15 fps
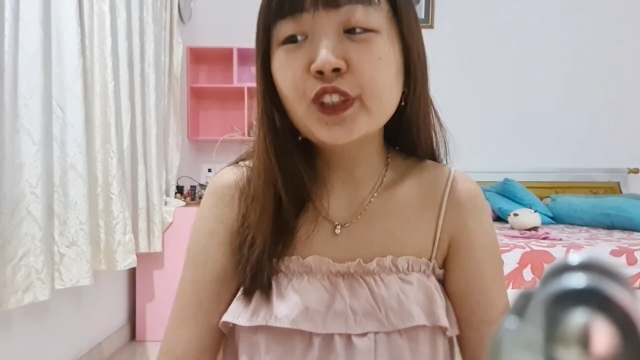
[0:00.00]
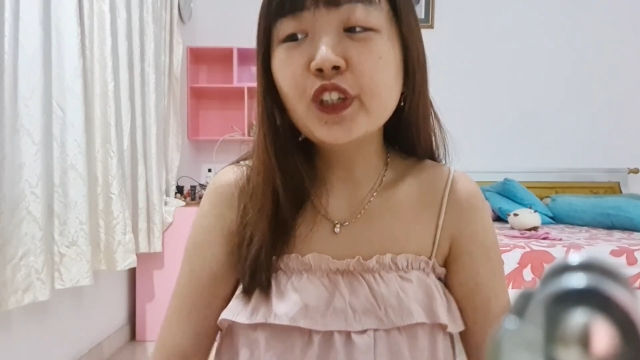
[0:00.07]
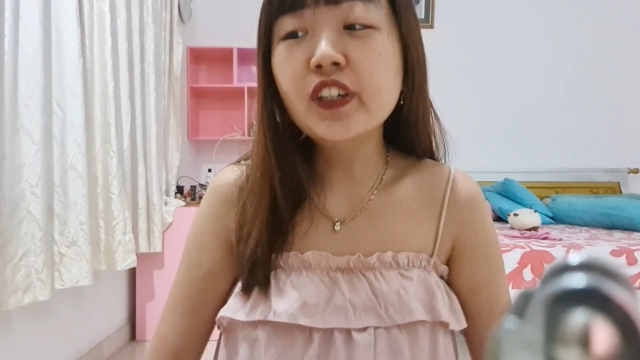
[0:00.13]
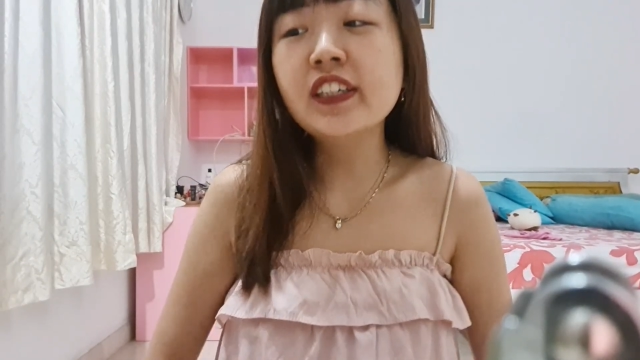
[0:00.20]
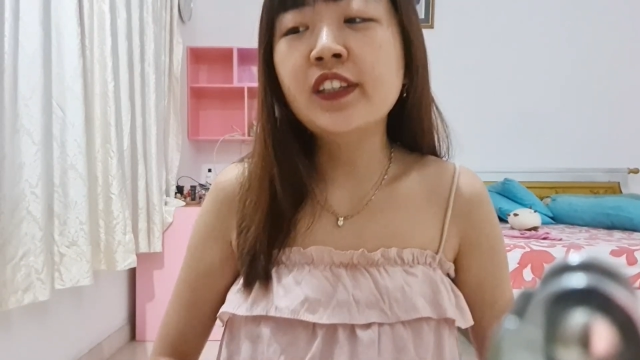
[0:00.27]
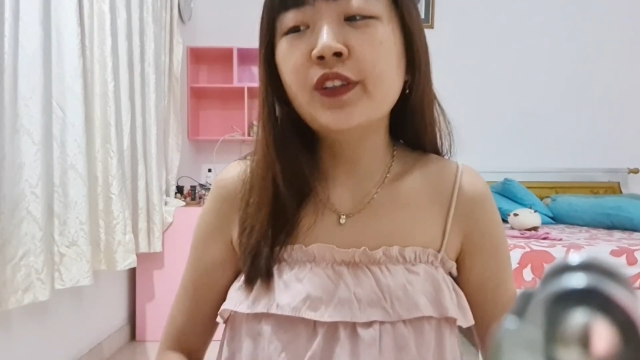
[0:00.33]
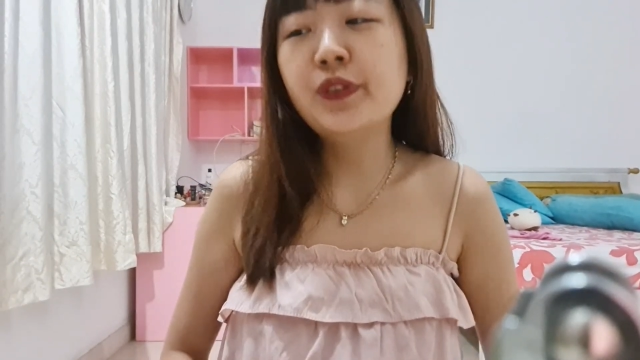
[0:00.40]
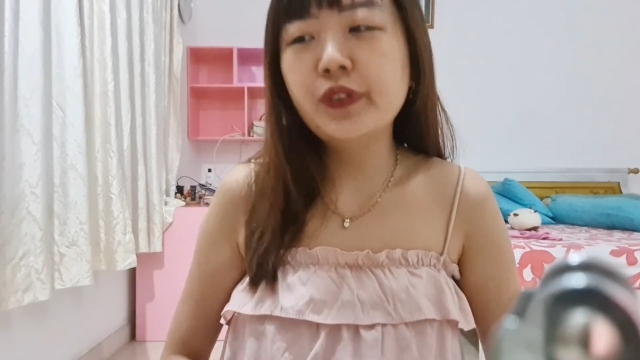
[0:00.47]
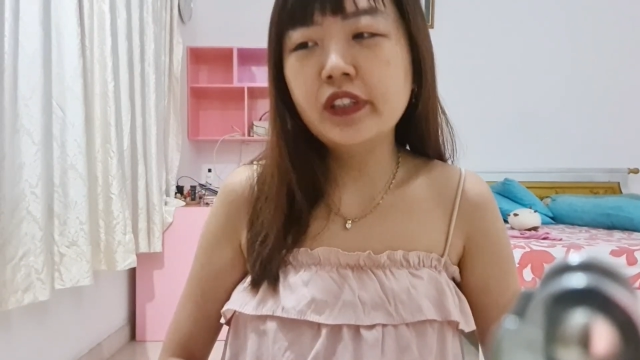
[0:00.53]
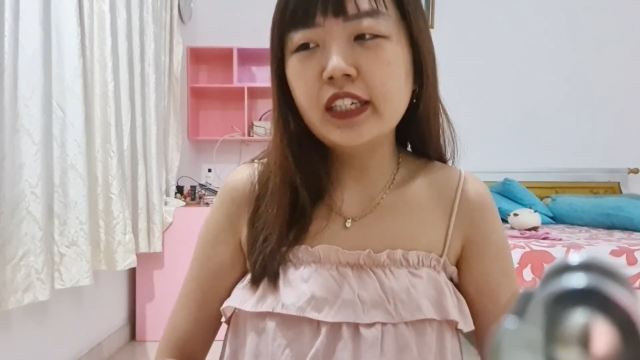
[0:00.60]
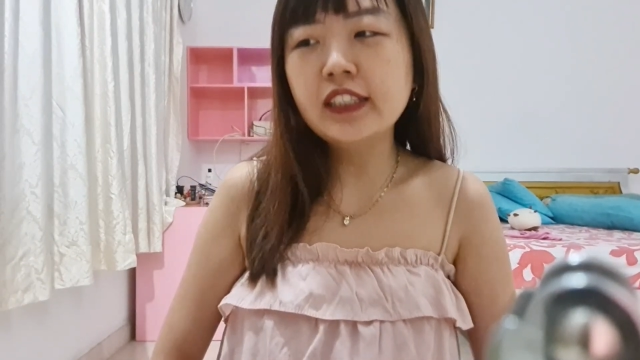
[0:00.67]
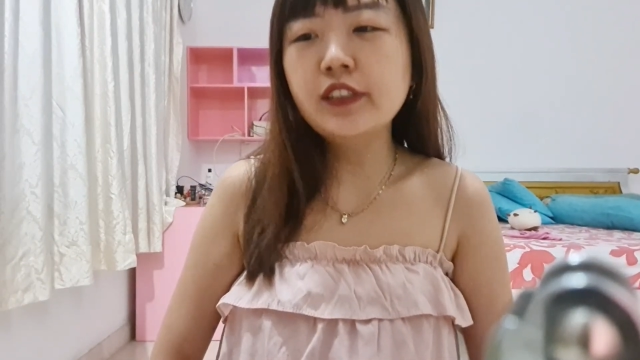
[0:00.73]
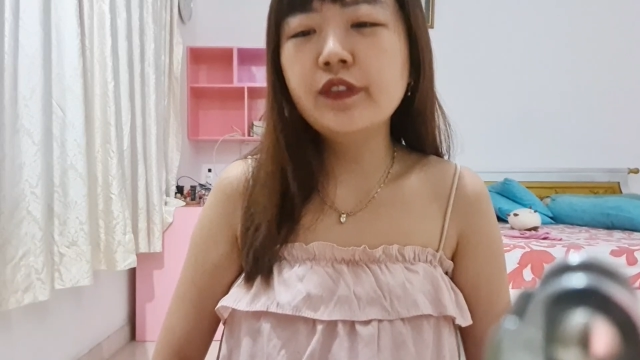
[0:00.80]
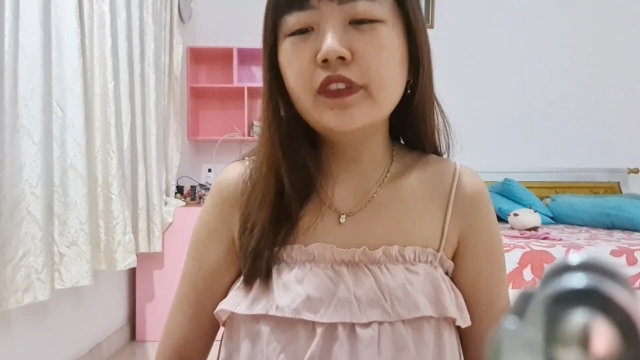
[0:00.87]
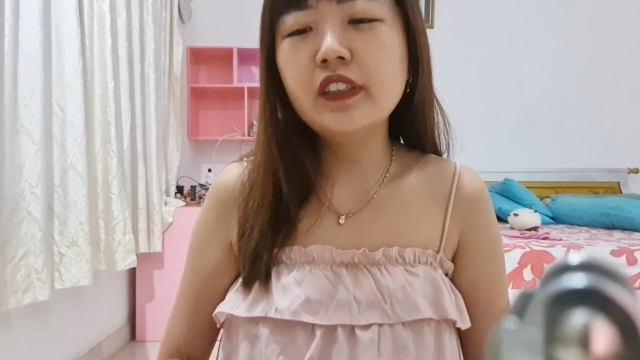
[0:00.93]
So in
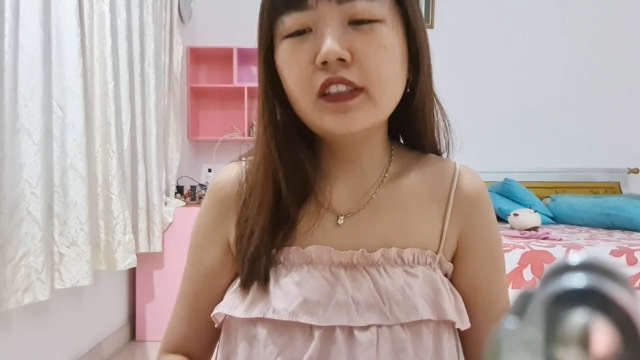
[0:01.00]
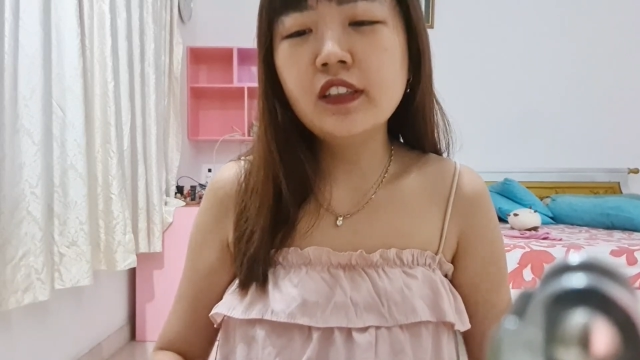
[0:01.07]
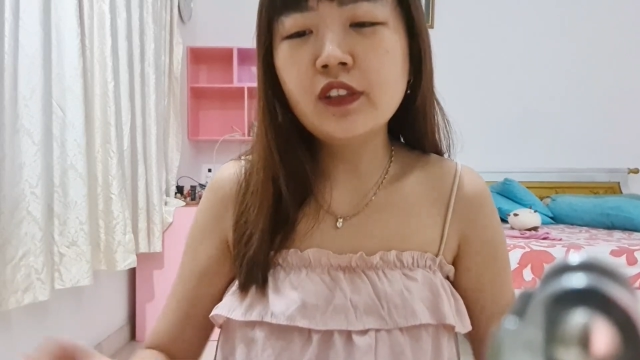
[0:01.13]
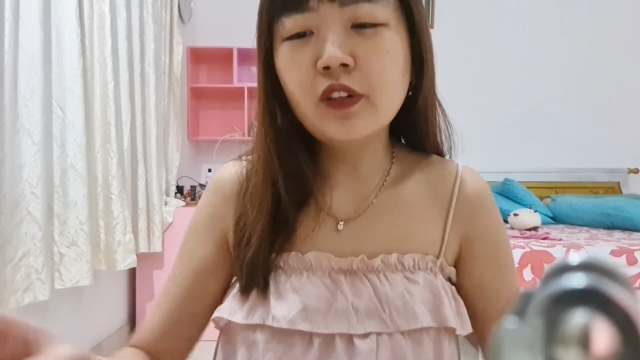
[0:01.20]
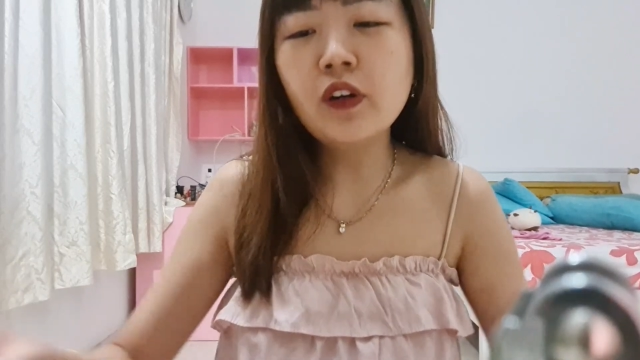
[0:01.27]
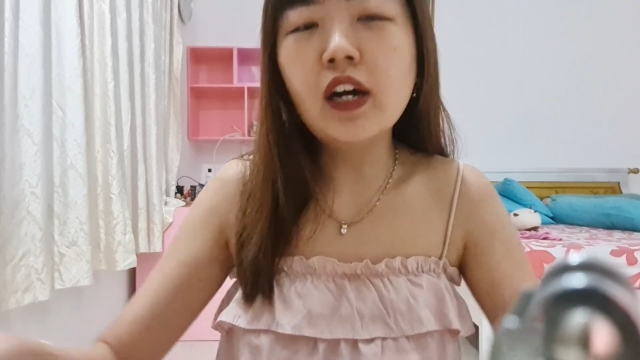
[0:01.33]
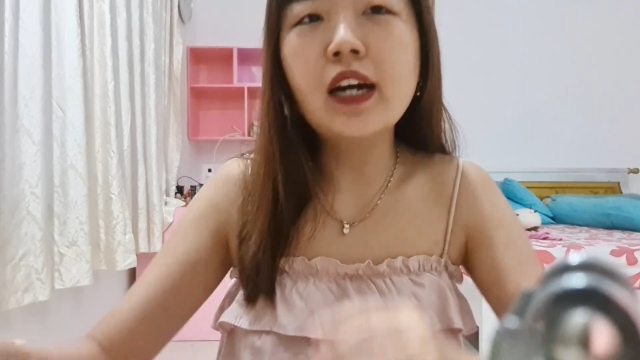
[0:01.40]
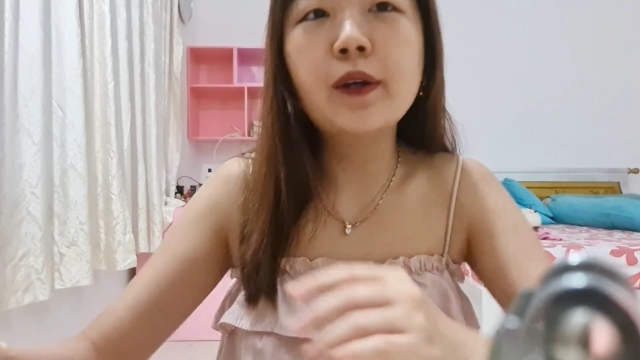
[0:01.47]
today's video,